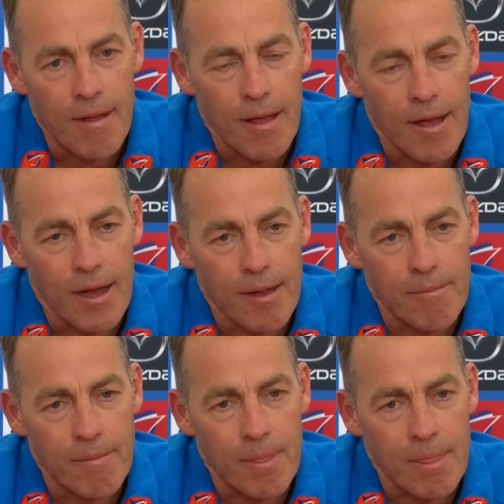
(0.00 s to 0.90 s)

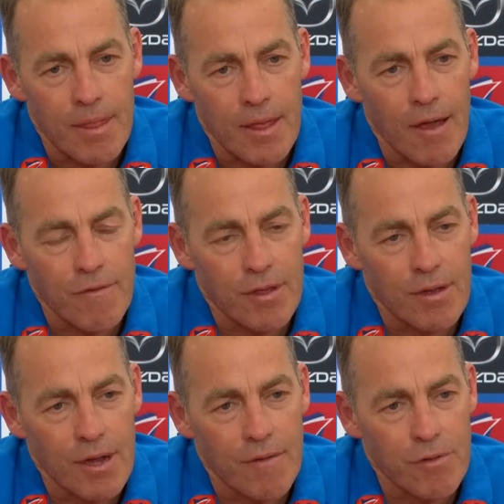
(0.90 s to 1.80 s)
have
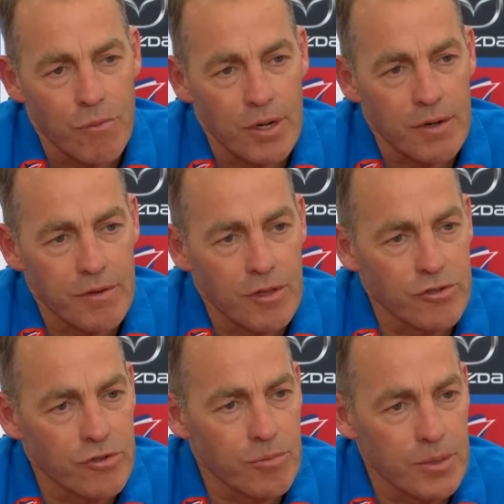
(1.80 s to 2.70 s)
the rigour and the
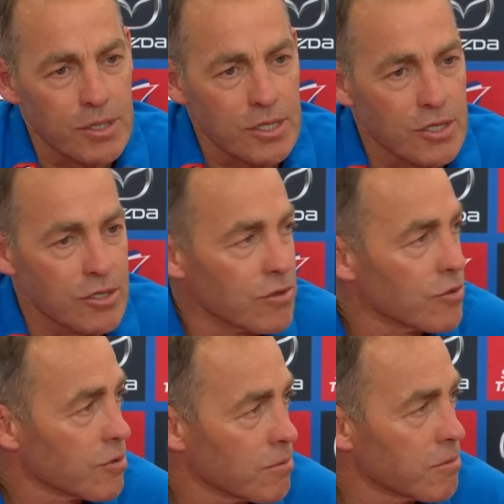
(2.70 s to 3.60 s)
durability to
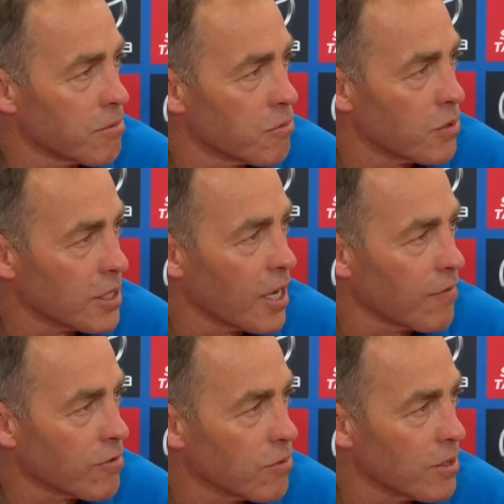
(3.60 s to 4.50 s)
just week
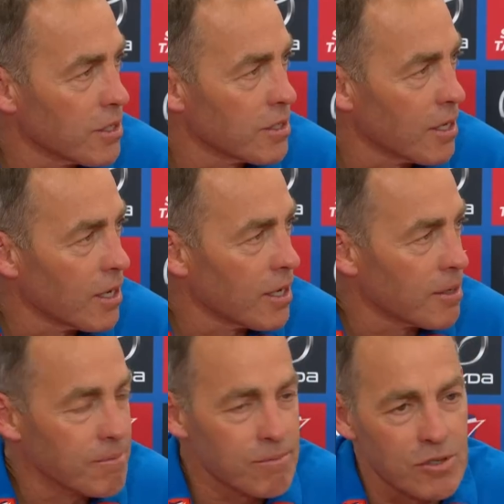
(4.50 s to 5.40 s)
after week,
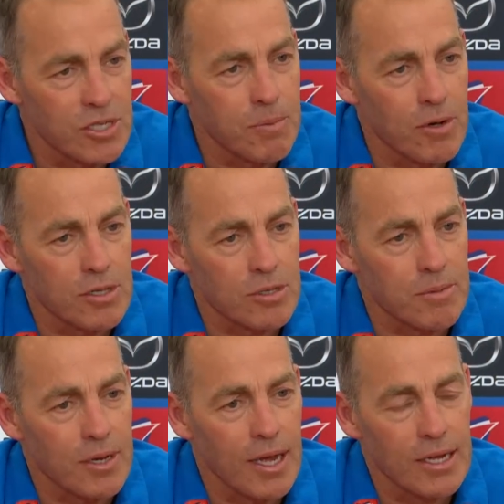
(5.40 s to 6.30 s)
despite a little
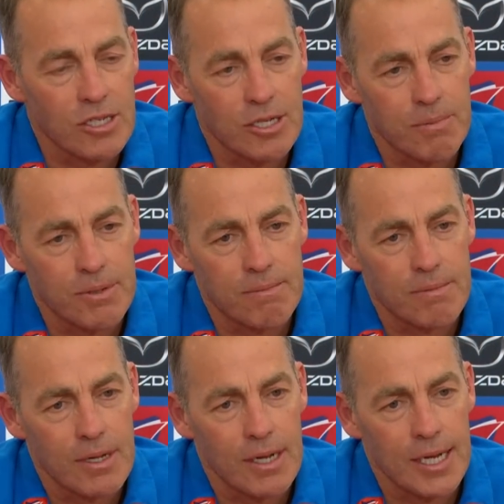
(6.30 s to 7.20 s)
bit of hardship, and
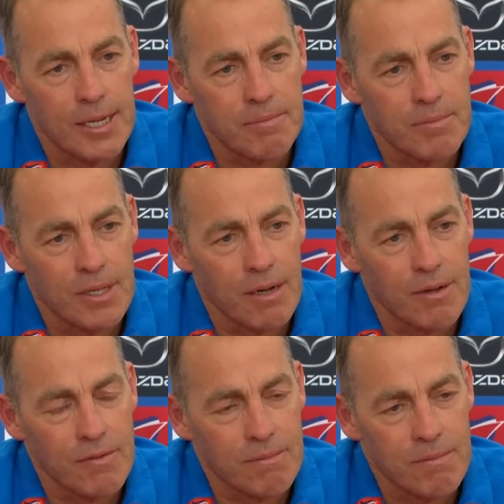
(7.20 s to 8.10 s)
you know,
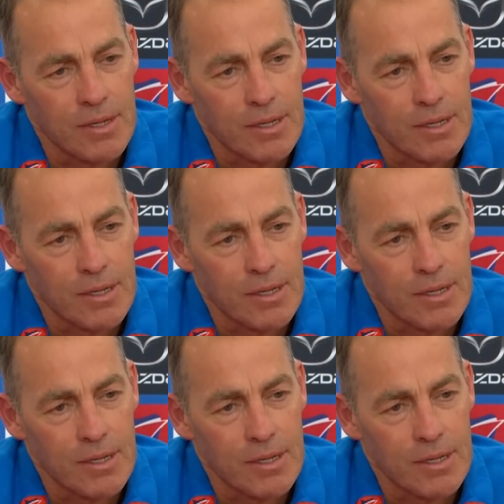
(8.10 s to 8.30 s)
even